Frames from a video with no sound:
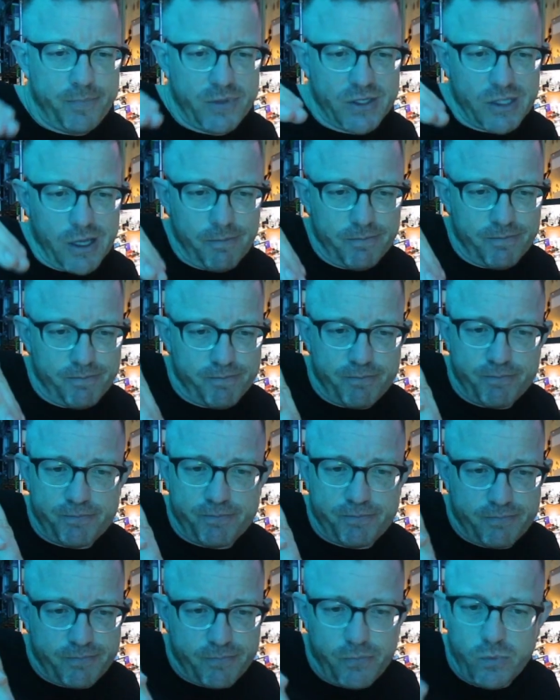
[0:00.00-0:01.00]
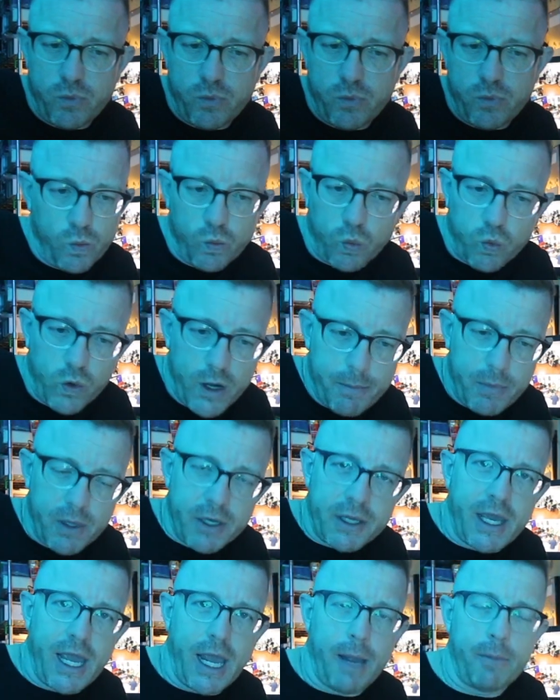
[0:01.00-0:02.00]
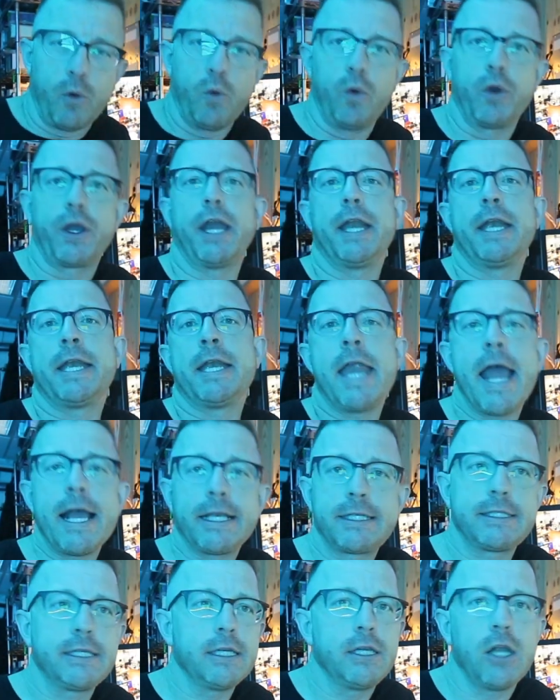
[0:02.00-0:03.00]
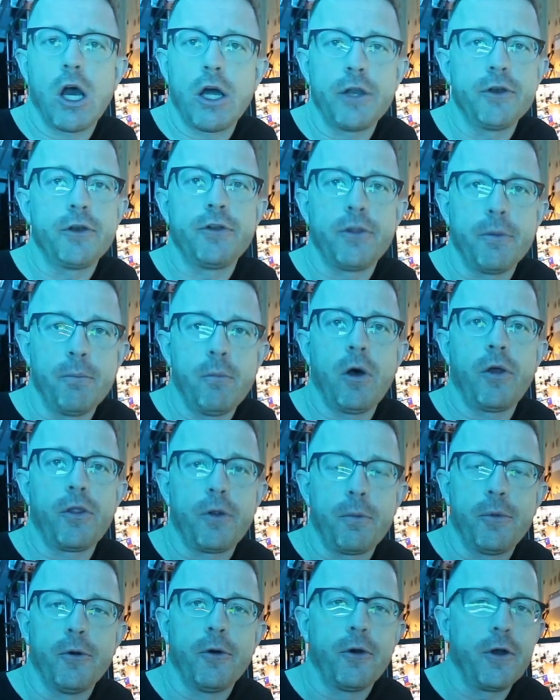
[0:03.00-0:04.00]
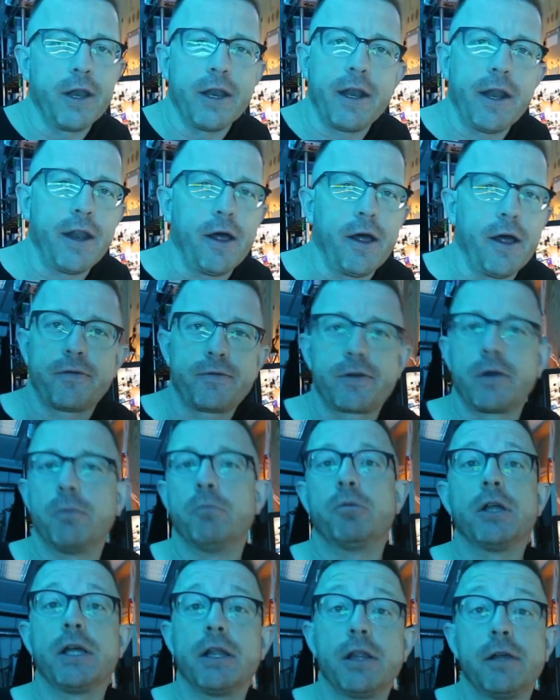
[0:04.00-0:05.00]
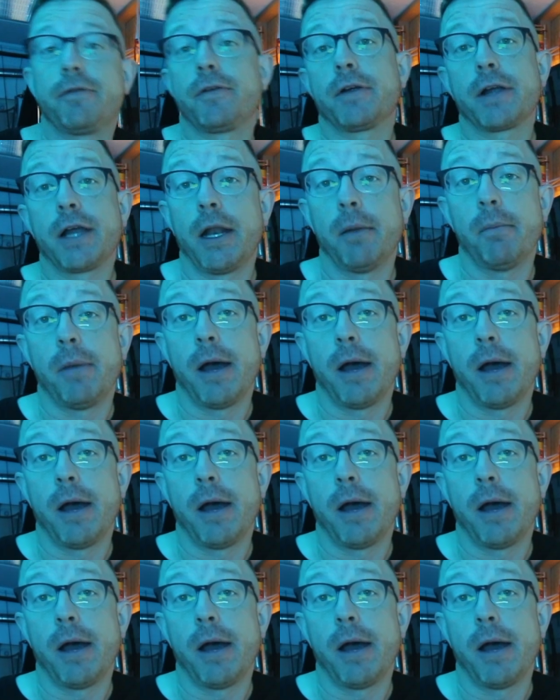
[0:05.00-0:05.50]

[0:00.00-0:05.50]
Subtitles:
some ribbon cable will get nested under the motherboard, and I'll completely forget